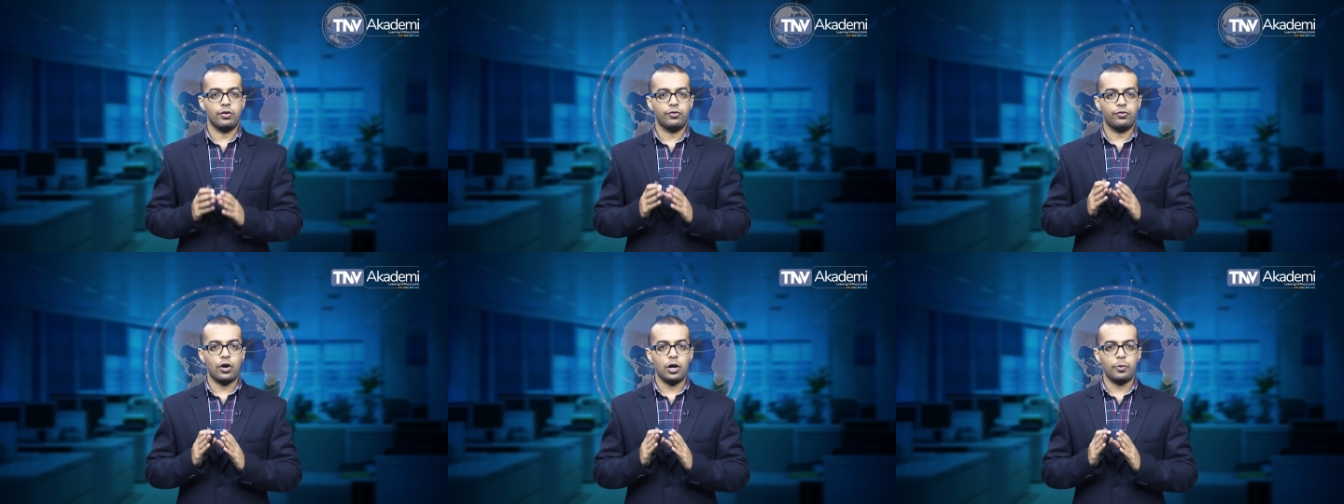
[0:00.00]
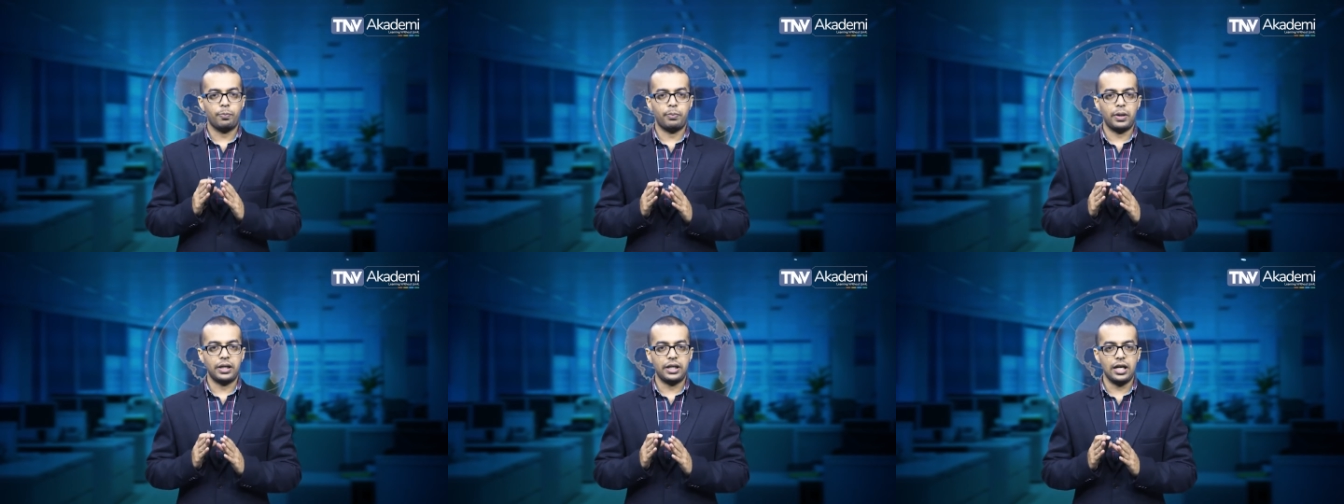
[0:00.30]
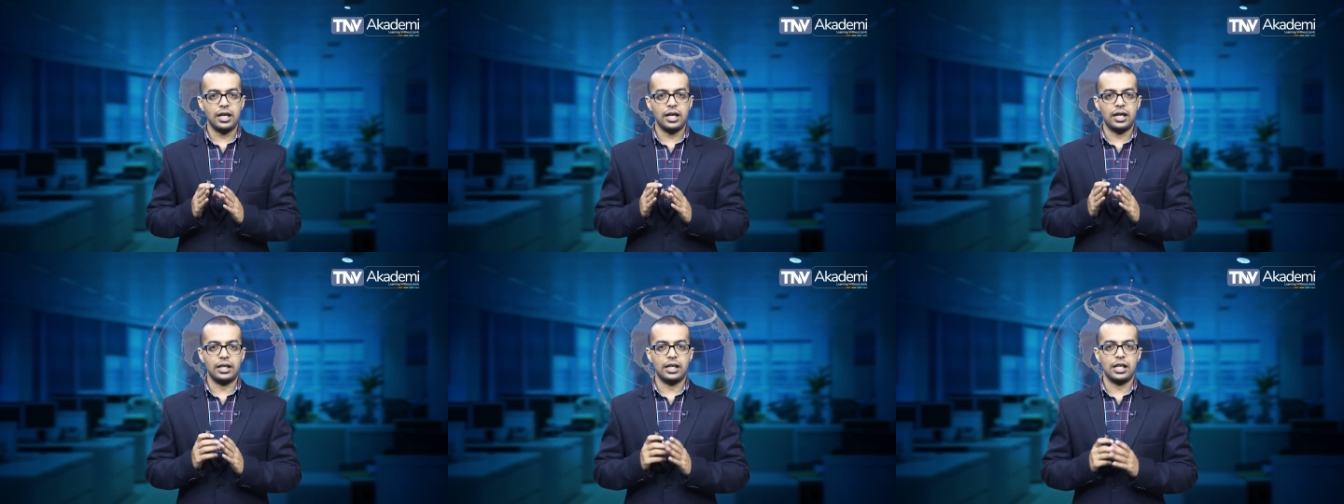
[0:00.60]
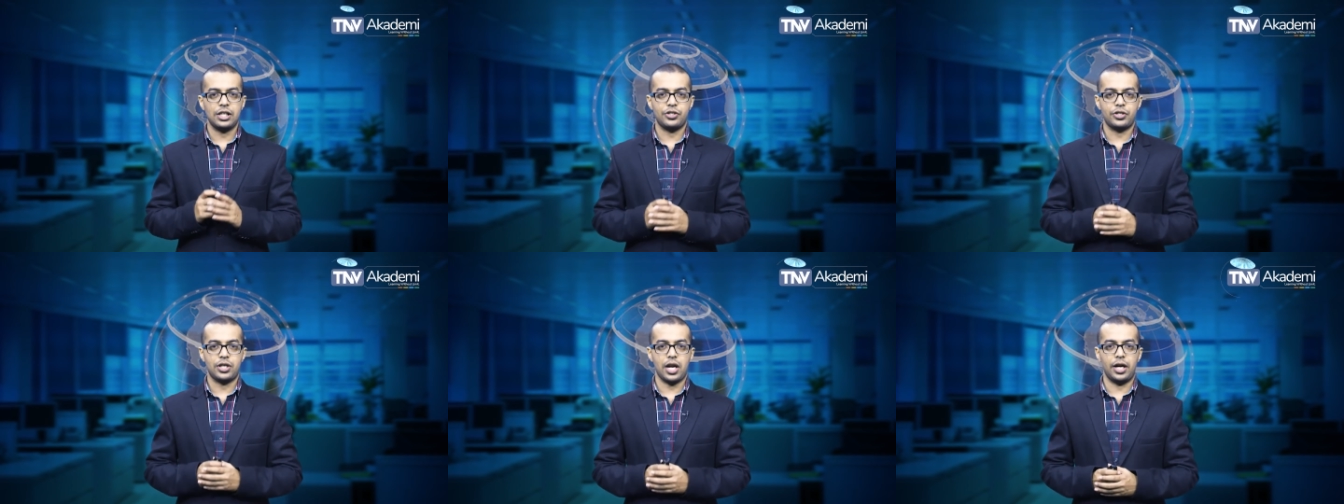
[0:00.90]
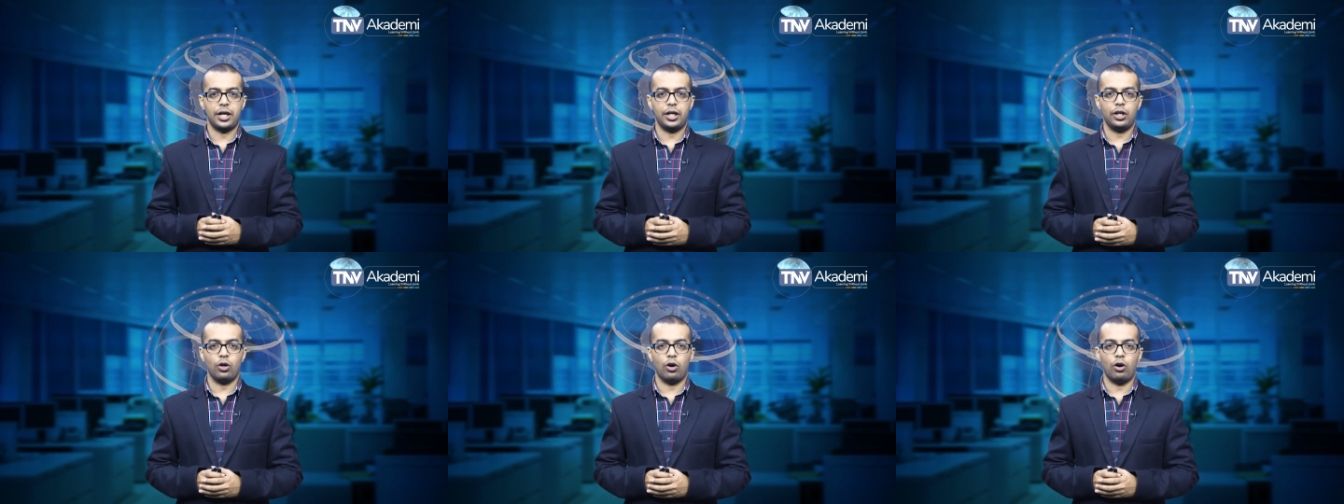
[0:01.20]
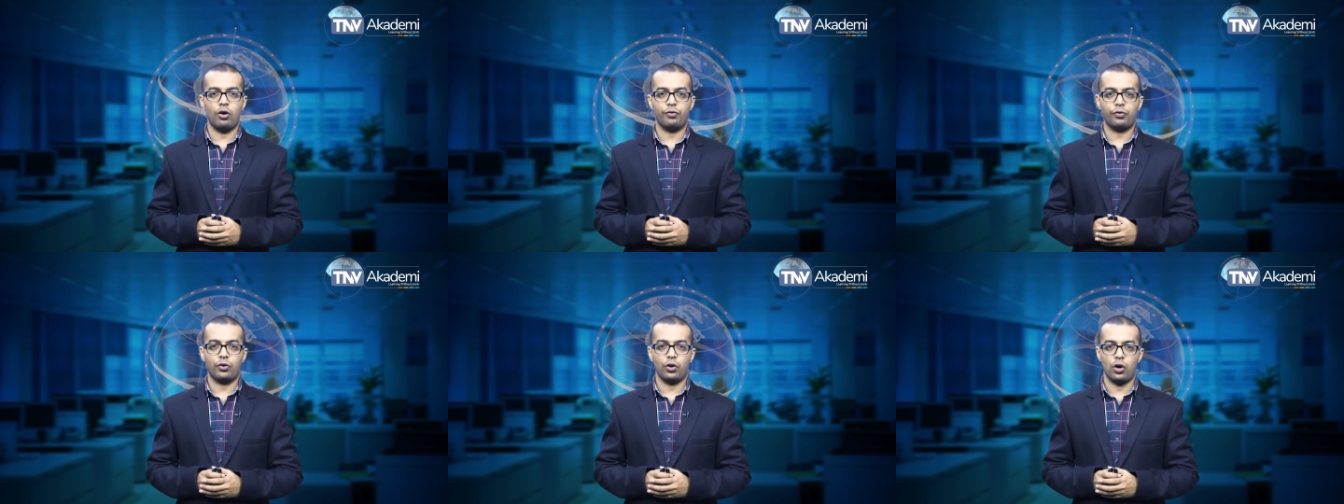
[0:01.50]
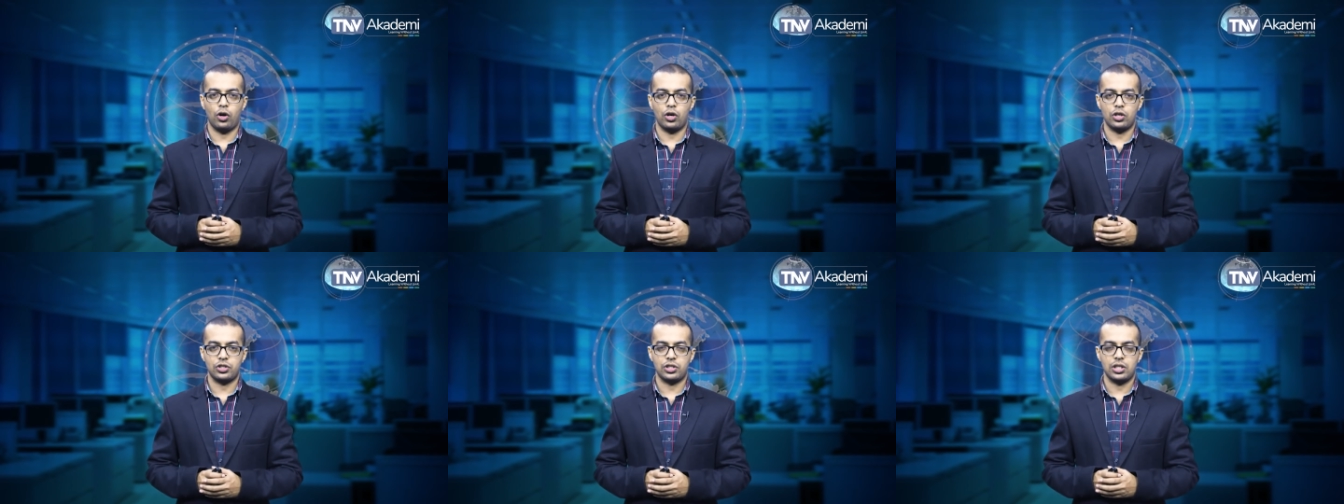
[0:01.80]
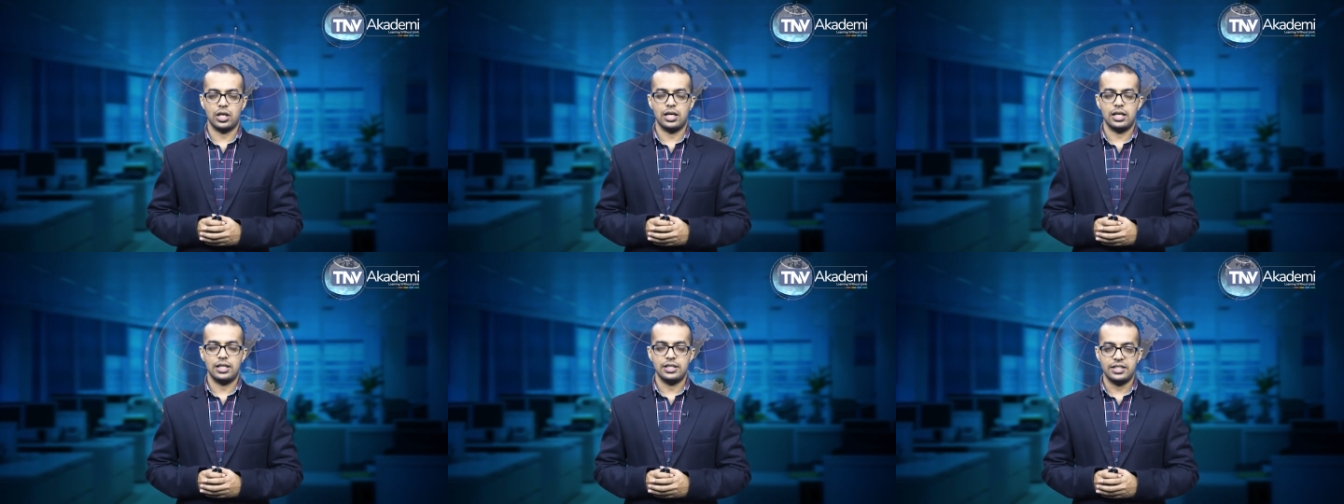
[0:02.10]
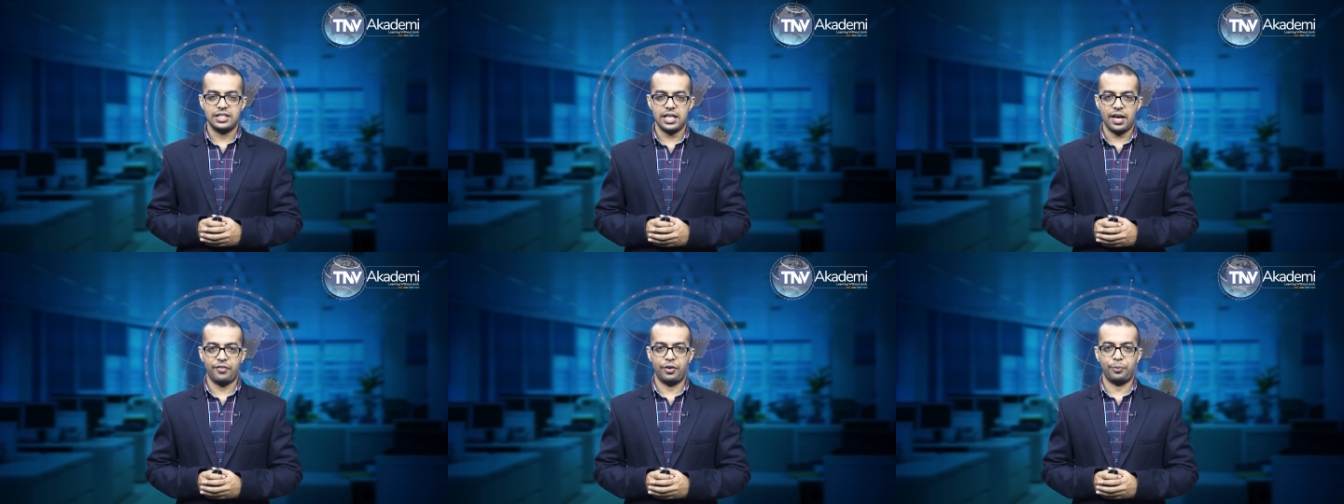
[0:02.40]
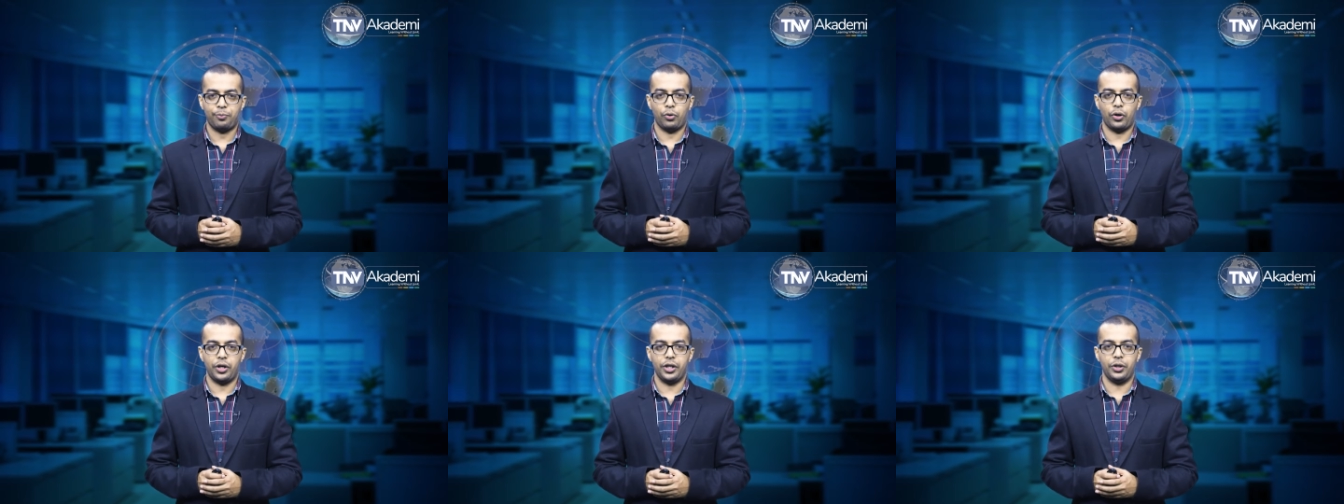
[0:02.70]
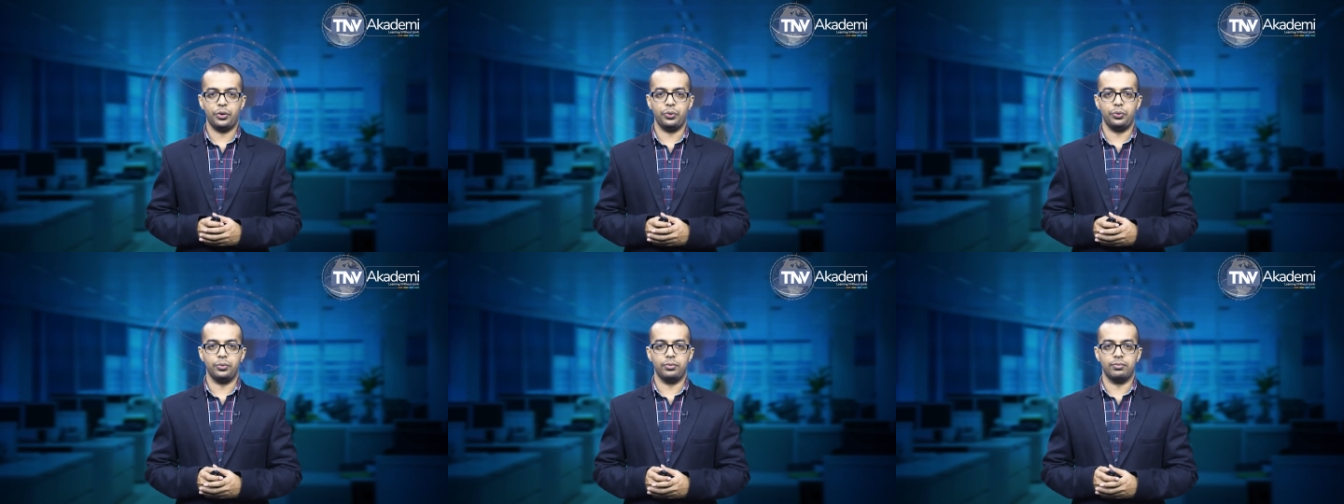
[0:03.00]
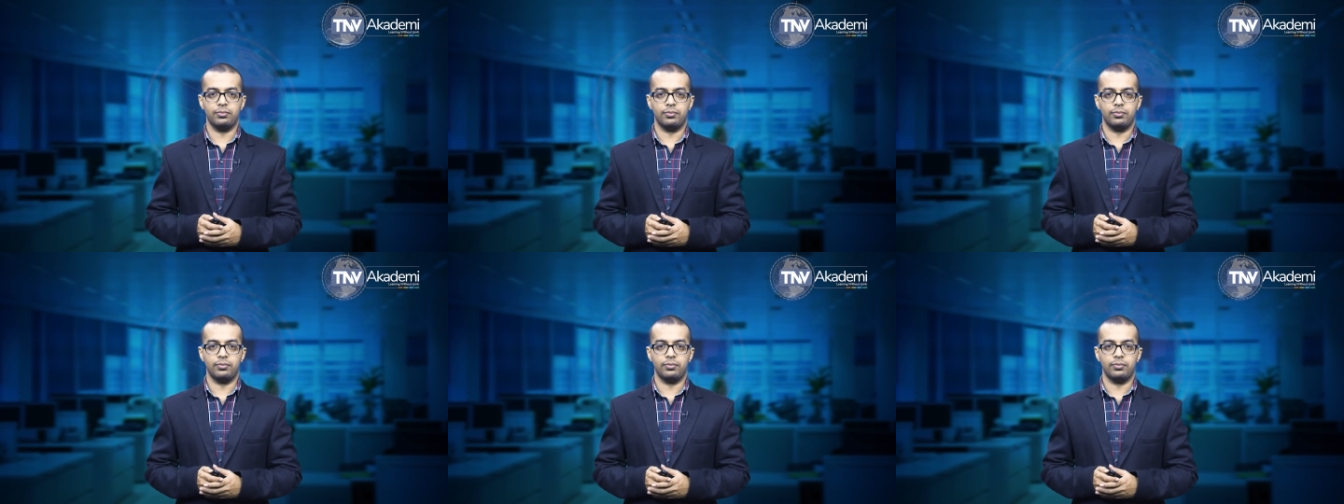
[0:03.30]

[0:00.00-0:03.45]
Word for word: for better understanding of clause 7.2.